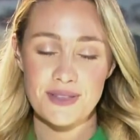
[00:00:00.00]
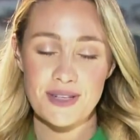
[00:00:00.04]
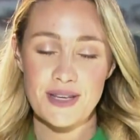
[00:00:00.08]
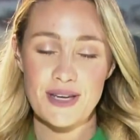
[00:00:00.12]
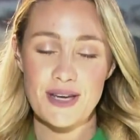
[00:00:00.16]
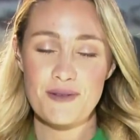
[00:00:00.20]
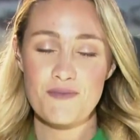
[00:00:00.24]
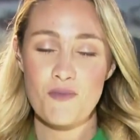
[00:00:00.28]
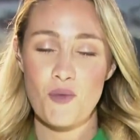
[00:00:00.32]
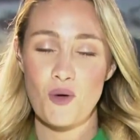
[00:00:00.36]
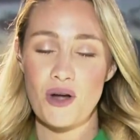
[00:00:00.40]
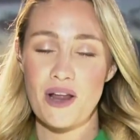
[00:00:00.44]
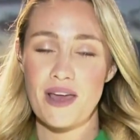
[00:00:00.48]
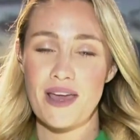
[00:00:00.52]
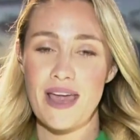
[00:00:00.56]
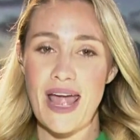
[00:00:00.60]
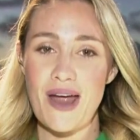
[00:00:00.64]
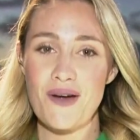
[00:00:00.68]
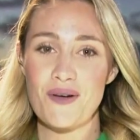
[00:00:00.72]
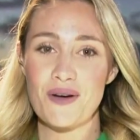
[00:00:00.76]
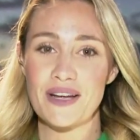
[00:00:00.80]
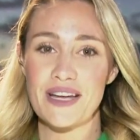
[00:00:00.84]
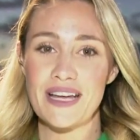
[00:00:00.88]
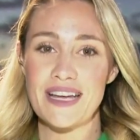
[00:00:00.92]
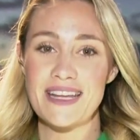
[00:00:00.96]
Good morning,
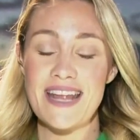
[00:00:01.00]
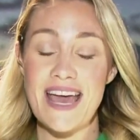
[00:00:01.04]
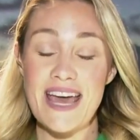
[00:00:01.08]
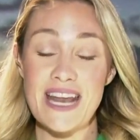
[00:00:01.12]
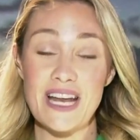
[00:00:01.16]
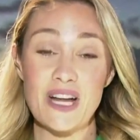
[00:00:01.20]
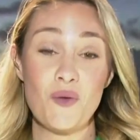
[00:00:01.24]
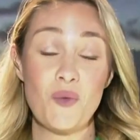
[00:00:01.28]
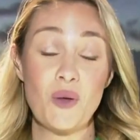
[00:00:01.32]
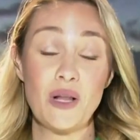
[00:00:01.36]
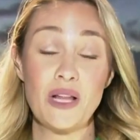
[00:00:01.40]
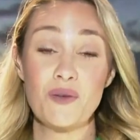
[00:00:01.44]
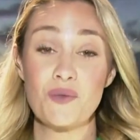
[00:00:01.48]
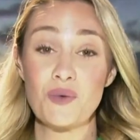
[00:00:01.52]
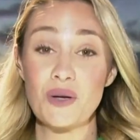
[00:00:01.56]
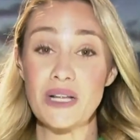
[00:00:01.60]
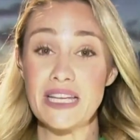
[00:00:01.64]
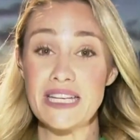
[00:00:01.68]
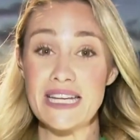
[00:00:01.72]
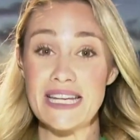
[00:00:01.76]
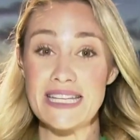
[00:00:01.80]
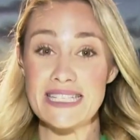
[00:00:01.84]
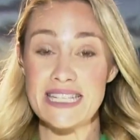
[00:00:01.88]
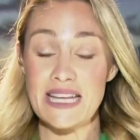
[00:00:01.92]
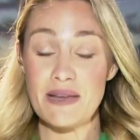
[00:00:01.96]
Eric and Nettie. Well, it
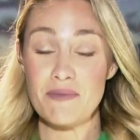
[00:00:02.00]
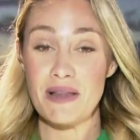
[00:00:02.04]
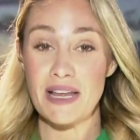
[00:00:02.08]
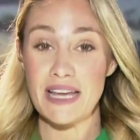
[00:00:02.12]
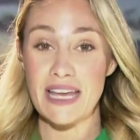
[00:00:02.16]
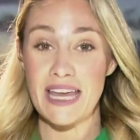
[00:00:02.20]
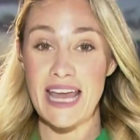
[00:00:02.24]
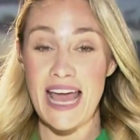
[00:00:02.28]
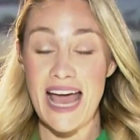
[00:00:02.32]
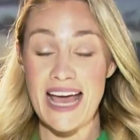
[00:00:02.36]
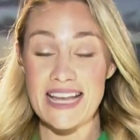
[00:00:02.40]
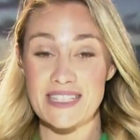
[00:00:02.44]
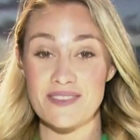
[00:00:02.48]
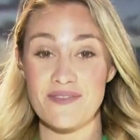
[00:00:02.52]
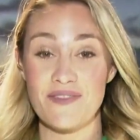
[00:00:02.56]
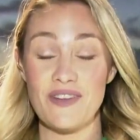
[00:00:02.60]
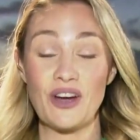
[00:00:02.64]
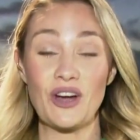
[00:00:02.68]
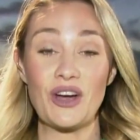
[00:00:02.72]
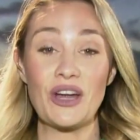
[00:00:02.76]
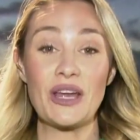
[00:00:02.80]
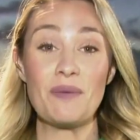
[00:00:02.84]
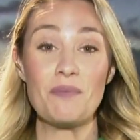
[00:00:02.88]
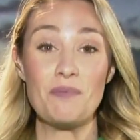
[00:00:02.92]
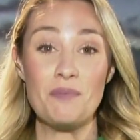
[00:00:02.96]
really does seem like he has a
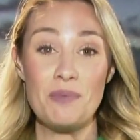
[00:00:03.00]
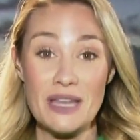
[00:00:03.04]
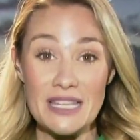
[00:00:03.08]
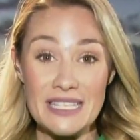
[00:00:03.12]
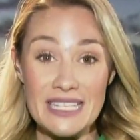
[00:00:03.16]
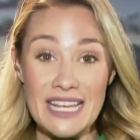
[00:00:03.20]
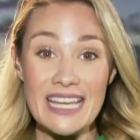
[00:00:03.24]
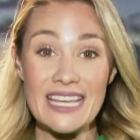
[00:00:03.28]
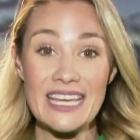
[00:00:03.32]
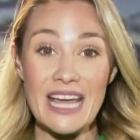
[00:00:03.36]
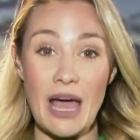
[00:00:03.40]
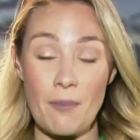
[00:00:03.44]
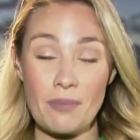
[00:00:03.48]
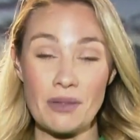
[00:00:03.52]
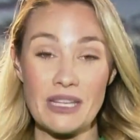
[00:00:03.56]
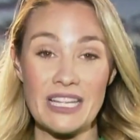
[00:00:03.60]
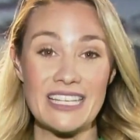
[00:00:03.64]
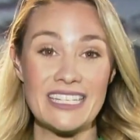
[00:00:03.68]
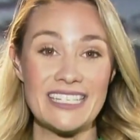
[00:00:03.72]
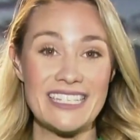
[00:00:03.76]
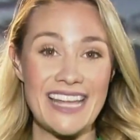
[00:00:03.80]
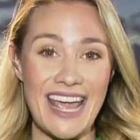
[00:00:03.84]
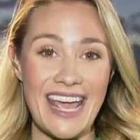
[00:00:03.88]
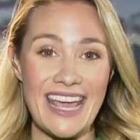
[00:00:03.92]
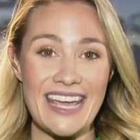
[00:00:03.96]
very busy couple
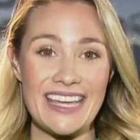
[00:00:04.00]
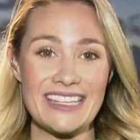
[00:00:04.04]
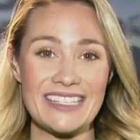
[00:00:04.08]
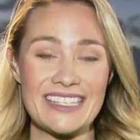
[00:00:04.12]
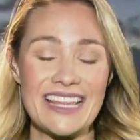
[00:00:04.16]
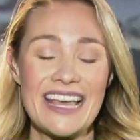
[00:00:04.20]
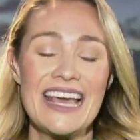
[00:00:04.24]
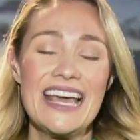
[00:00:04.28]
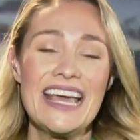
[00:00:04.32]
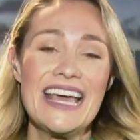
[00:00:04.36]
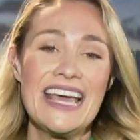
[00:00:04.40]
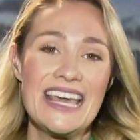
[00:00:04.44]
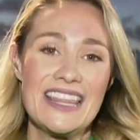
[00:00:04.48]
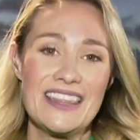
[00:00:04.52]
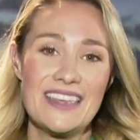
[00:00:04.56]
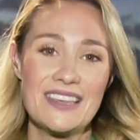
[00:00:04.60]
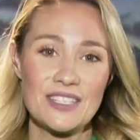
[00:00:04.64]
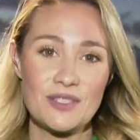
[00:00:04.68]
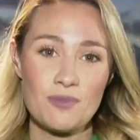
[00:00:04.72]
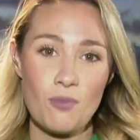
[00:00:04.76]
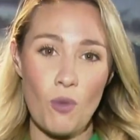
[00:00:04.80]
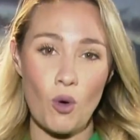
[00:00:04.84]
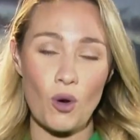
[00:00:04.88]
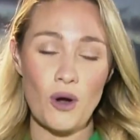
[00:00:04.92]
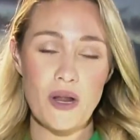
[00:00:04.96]
of days.
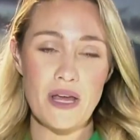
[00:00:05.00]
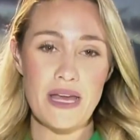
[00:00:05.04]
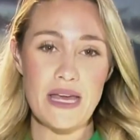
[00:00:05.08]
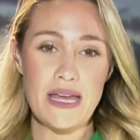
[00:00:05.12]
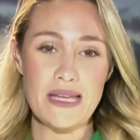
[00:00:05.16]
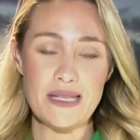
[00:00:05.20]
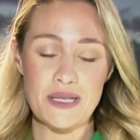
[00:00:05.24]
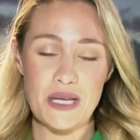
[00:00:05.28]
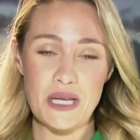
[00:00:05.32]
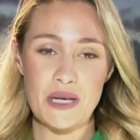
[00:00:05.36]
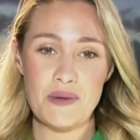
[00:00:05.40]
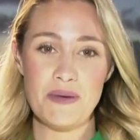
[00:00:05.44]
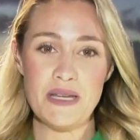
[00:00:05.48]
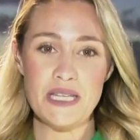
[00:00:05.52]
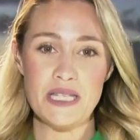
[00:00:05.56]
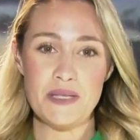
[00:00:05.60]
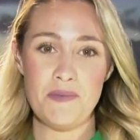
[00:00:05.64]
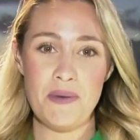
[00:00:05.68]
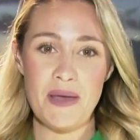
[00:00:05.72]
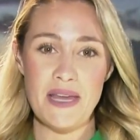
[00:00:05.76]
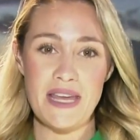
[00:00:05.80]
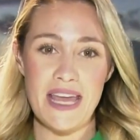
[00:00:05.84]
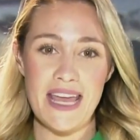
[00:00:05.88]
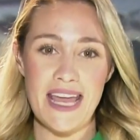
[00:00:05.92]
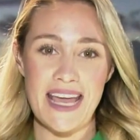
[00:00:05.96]
This morning, he's going to be
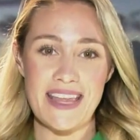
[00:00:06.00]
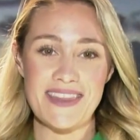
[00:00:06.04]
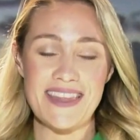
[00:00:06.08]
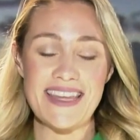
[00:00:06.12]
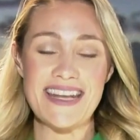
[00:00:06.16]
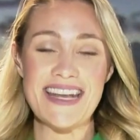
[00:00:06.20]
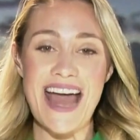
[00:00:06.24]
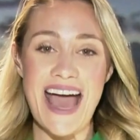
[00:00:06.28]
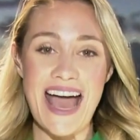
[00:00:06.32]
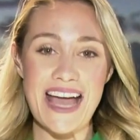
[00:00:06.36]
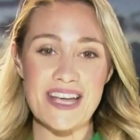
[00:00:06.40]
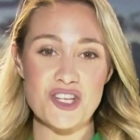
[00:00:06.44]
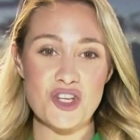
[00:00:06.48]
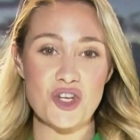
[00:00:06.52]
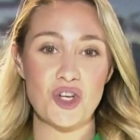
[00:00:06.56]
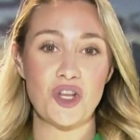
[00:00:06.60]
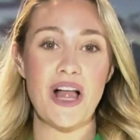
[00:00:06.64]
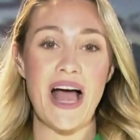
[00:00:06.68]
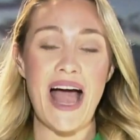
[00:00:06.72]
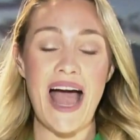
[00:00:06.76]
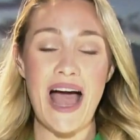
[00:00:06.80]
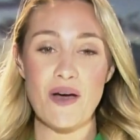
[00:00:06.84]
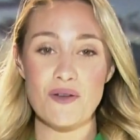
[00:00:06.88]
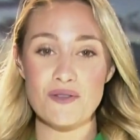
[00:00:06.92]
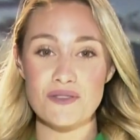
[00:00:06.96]
speaking at the
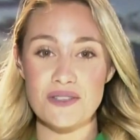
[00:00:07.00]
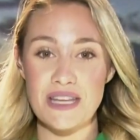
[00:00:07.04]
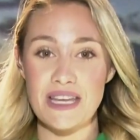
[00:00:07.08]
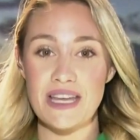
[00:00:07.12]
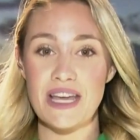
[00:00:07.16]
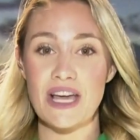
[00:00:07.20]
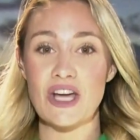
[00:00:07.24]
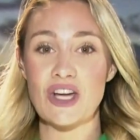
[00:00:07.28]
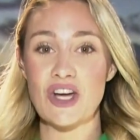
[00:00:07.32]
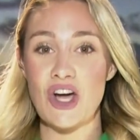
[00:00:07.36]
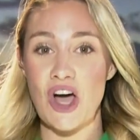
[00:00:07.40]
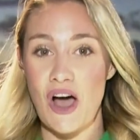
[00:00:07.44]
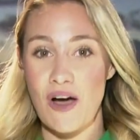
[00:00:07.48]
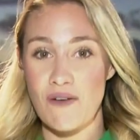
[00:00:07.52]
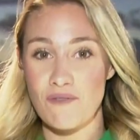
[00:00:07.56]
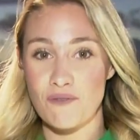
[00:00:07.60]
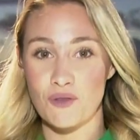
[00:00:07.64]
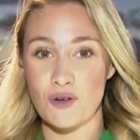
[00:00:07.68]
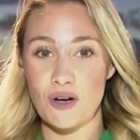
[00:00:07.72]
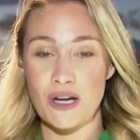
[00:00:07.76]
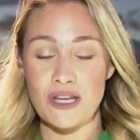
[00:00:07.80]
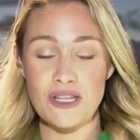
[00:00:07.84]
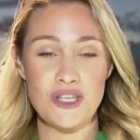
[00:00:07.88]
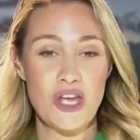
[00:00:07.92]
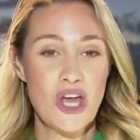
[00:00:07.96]
National Housing
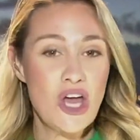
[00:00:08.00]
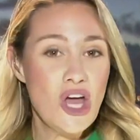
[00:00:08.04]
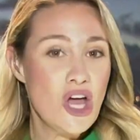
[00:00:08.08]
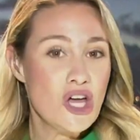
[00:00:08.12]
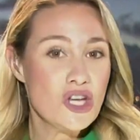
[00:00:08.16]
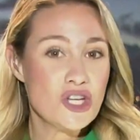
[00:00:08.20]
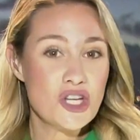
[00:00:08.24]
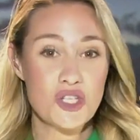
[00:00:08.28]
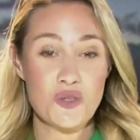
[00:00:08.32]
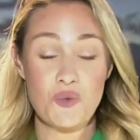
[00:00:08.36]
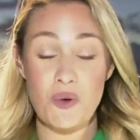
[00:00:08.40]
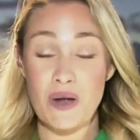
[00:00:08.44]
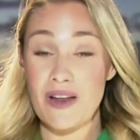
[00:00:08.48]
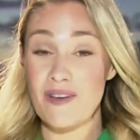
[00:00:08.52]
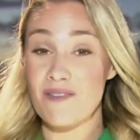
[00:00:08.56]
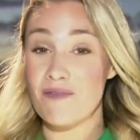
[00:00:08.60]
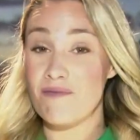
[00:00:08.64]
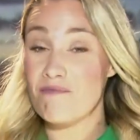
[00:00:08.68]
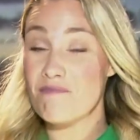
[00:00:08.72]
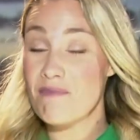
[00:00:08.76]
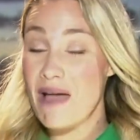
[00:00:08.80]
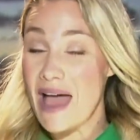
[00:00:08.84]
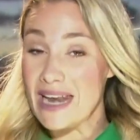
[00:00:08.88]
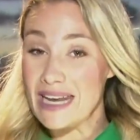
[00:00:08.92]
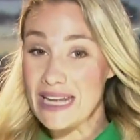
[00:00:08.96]
Conference, just one
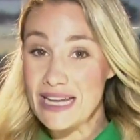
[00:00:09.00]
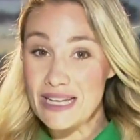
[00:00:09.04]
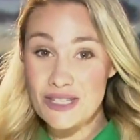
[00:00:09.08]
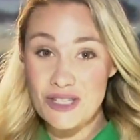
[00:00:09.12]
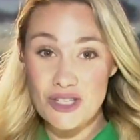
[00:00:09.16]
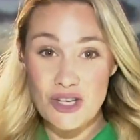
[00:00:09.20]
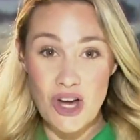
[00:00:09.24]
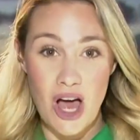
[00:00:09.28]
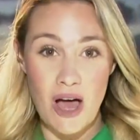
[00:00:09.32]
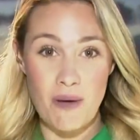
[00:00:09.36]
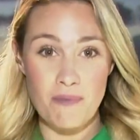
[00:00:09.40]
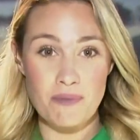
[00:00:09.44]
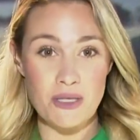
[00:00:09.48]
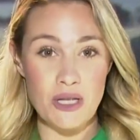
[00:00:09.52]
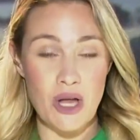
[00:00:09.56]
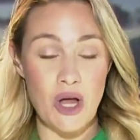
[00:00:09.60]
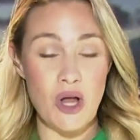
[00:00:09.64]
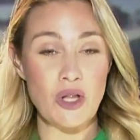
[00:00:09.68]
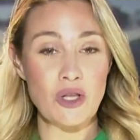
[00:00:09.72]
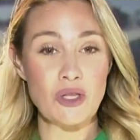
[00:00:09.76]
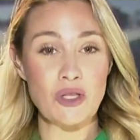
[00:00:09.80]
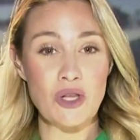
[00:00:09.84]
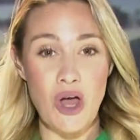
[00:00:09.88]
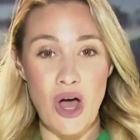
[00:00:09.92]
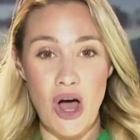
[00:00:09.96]
of many stops
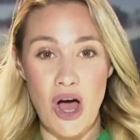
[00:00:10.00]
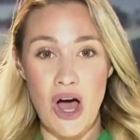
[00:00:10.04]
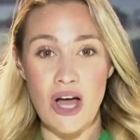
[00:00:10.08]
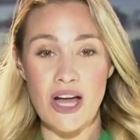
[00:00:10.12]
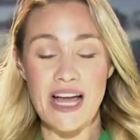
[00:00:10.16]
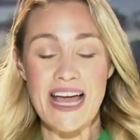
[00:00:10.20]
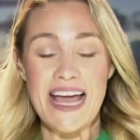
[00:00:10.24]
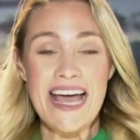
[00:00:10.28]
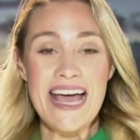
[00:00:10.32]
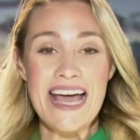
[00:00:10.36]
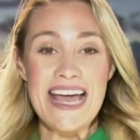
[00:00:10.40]
along